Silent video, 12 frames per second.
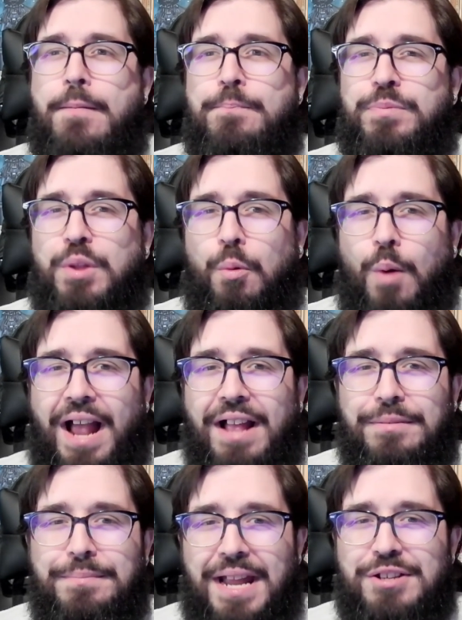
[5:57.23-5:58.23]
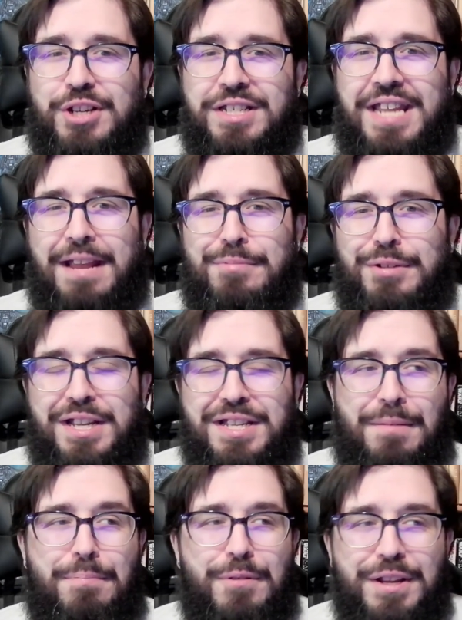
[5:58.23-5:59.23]
the wild magic table does a
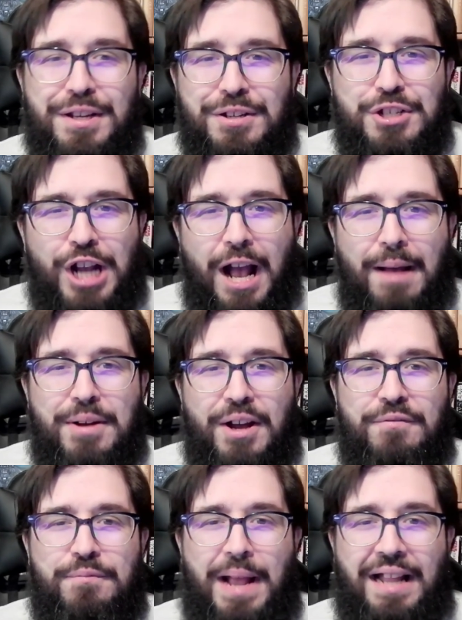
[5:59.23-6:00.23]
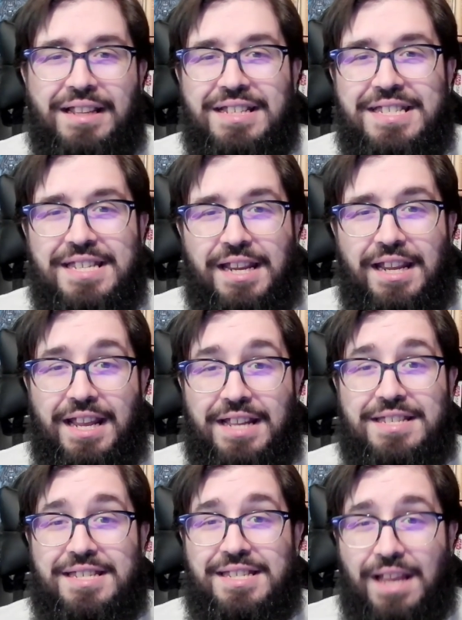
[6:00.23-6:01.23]
pretty good job of balancing
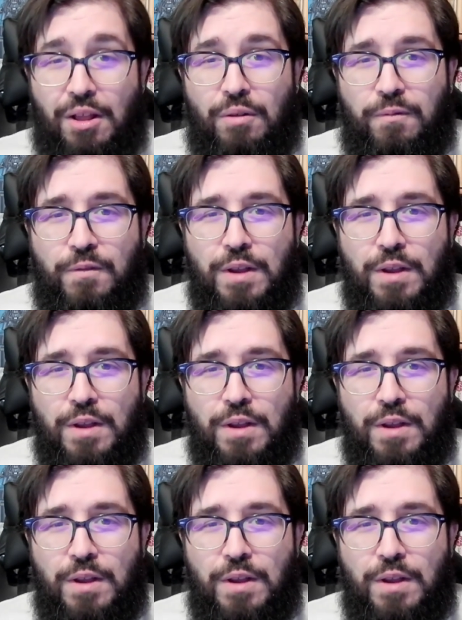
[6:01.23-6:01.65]
itself.